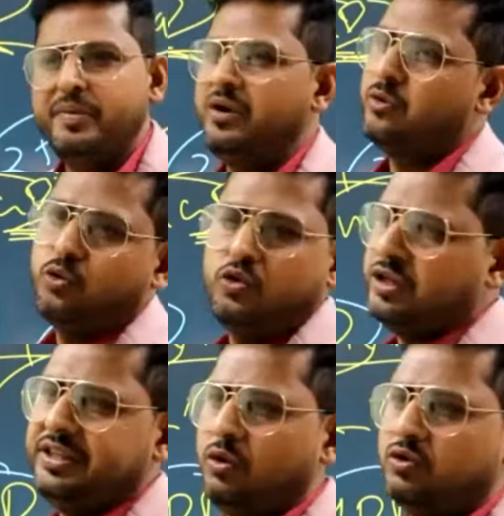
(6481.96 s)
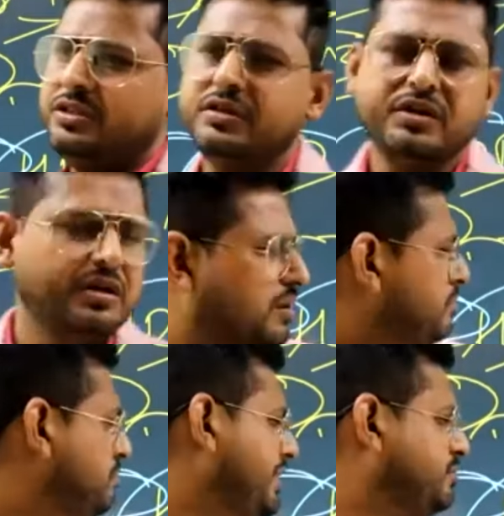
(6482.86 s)
between 2 to 3,000.
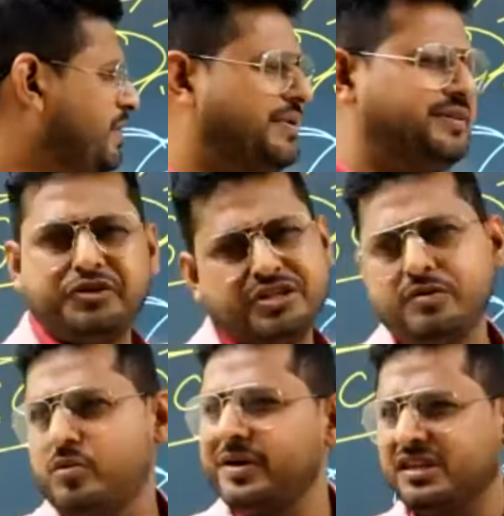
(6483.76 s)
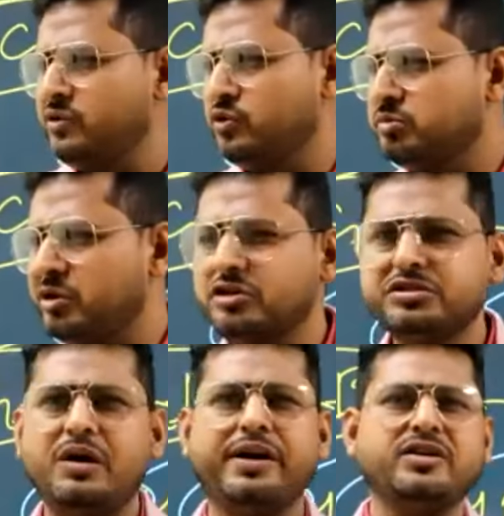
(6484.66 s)
That may be sufficient for personal use. Because
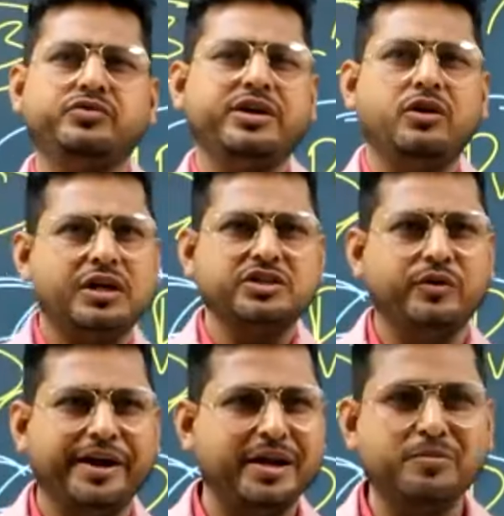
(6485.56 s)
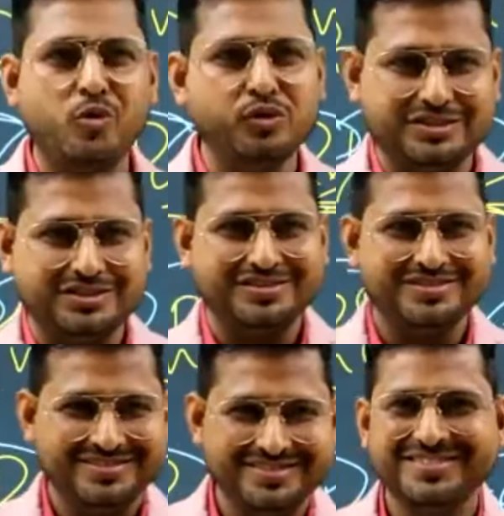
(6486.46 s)
nowadays, we are not storing any movies,
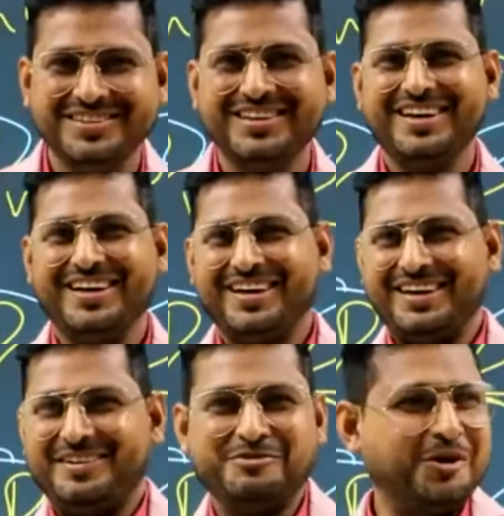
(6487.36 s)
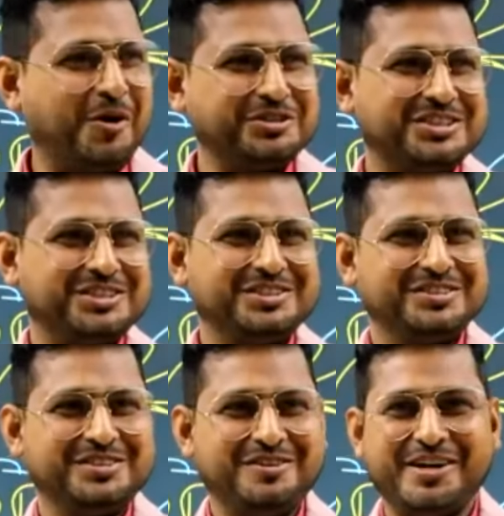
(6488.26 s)
songs,
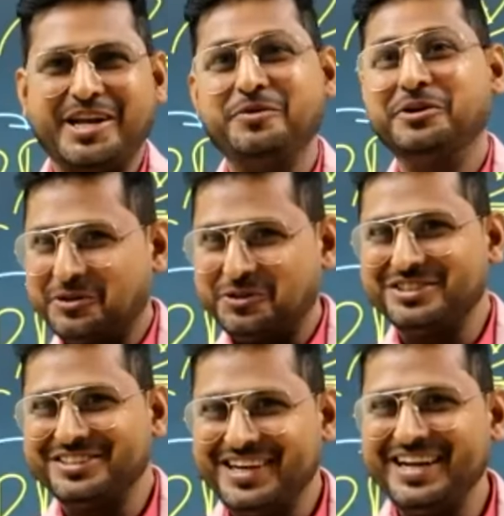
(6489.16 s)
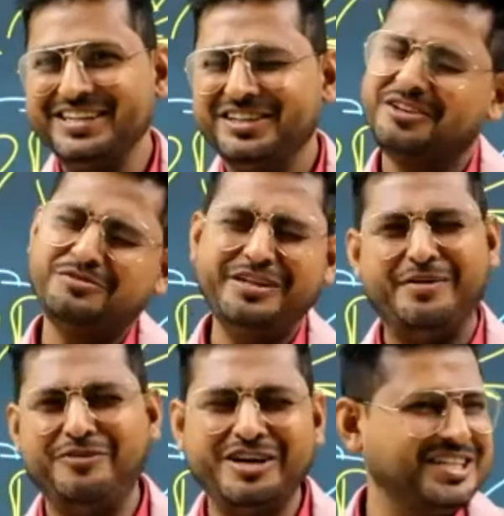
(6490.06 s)
any videos, right? We have
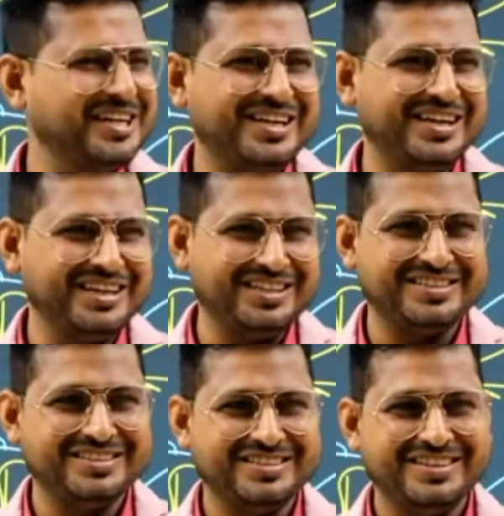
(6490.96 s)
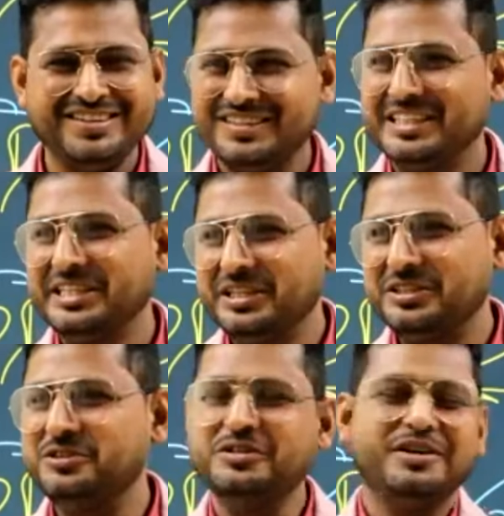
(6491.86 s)
faster internet.
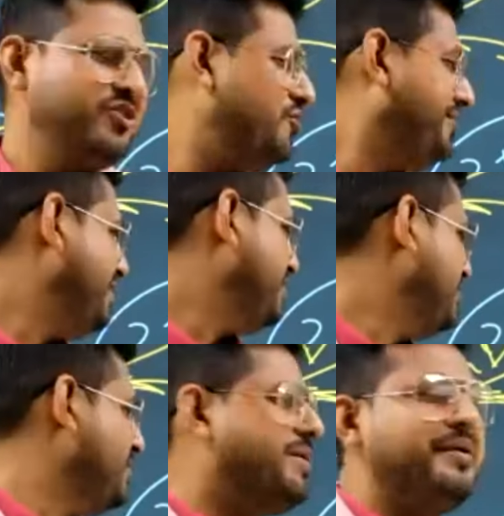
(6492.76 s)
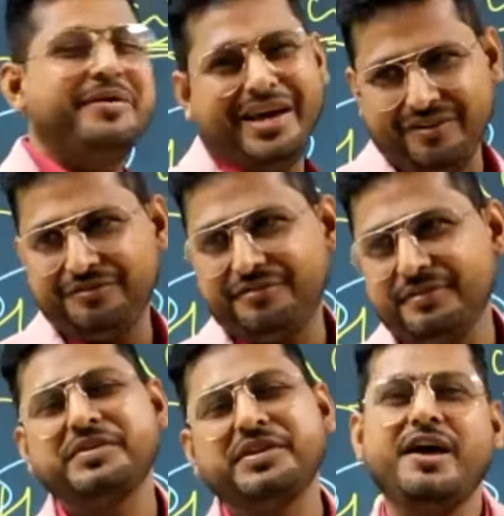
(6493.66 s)
So 256 GB may be enough.
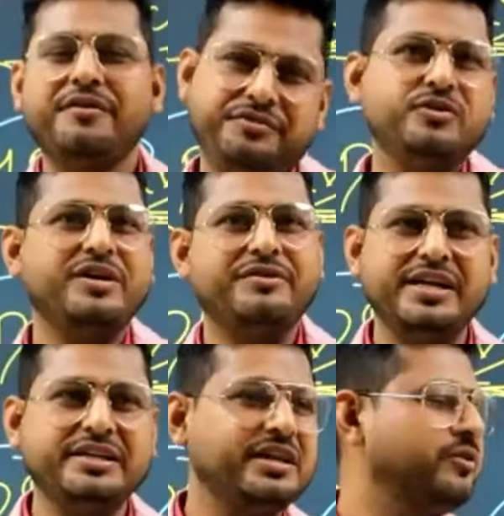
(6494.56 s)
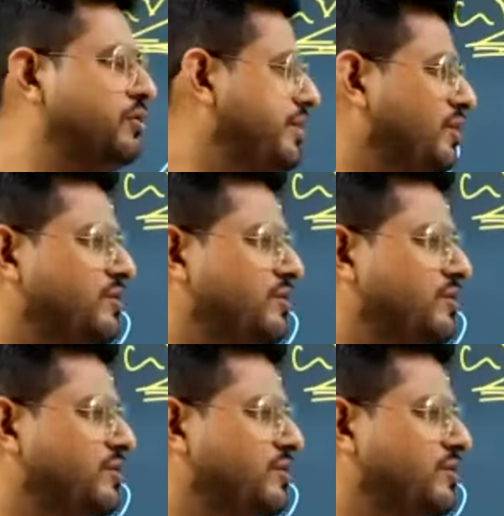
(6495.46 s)
If you are financially good, you can